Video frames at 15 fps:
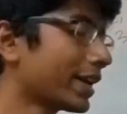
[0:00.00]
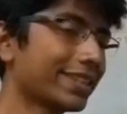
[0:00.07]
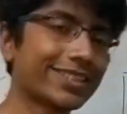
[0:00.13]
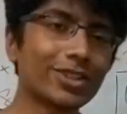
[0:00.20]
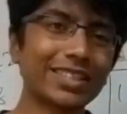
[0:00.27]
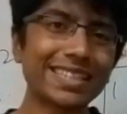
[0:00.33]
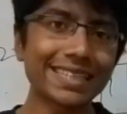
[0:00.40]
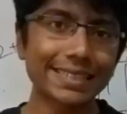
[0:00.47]
Okay,
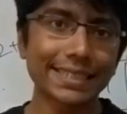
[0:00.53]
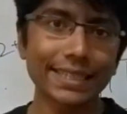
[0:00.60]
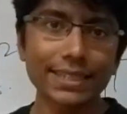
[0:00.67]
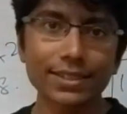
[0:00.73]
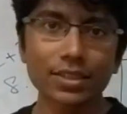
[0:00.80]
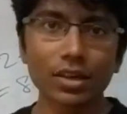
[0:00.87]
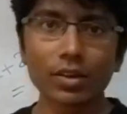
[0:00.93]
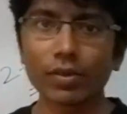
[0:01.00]
so this
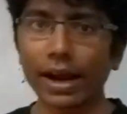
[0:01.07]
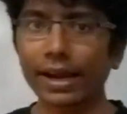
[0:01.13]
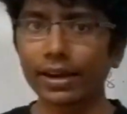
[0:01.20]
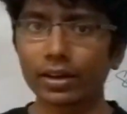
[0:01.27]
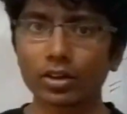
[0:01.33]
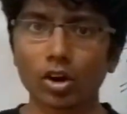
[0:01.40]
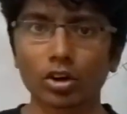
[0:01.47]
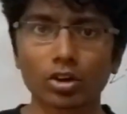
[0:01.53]
is the
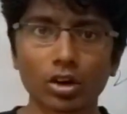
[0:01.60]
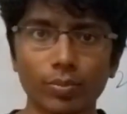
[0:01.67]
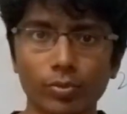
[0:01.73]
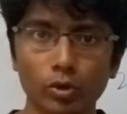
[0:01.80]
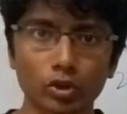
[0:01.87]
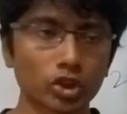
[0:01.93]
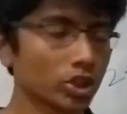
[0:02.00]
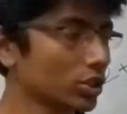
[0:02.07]
divide and conquer
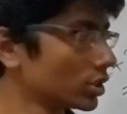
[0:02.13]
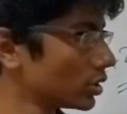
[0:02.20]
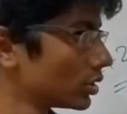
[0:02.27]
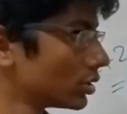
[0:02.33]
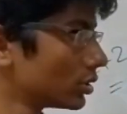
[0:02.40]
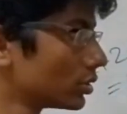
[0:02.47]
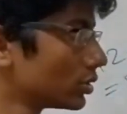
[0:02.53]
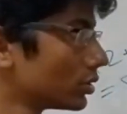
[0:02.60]
approach.
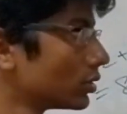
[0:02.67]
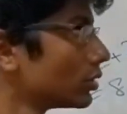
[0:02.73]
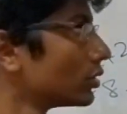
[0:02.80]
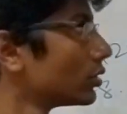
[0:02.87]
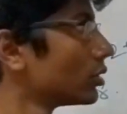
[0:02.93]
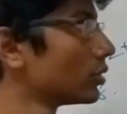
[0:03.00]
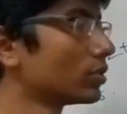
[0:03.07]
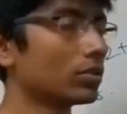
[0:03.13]

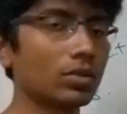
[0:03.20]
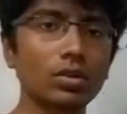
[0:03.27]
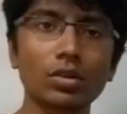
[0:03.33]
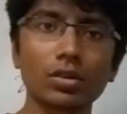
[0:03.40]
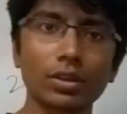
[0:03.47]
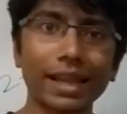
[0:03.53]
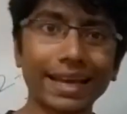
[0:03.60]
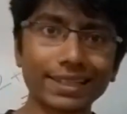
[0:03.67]

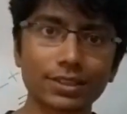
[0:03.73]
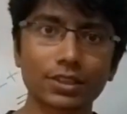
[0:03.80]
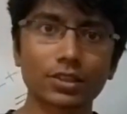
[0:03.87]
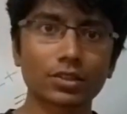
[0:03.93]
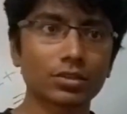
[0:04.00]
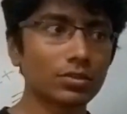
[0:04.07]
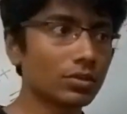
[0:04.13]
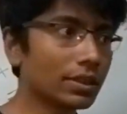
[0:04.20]

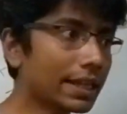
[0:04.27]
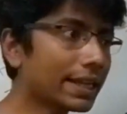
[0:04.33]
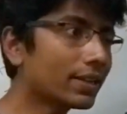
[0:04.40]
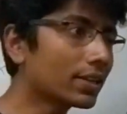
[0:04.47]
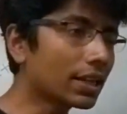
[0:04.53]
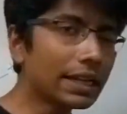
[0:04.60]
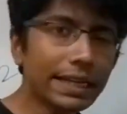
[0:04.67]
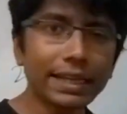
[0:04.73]
Nice,
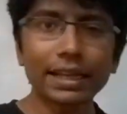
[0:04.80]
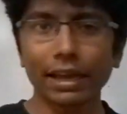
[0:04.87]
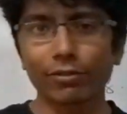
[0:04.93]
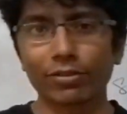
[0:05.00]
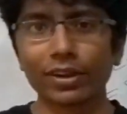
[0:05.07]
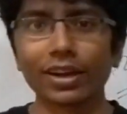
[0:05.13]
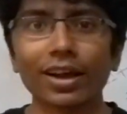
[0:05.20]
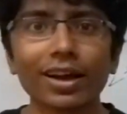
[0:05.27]
neat, clean,
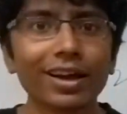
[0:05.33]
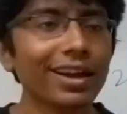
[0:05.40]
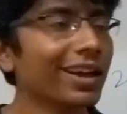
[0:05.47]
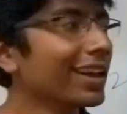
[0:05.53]
I feel.